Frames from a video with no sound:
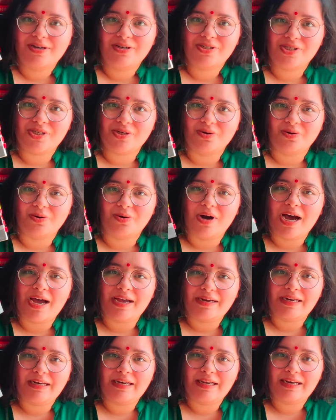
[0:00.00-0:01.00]
So,
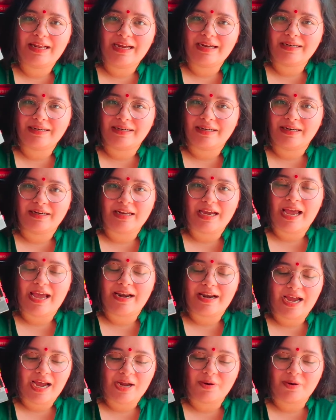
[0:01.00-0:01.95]
I really liked it, and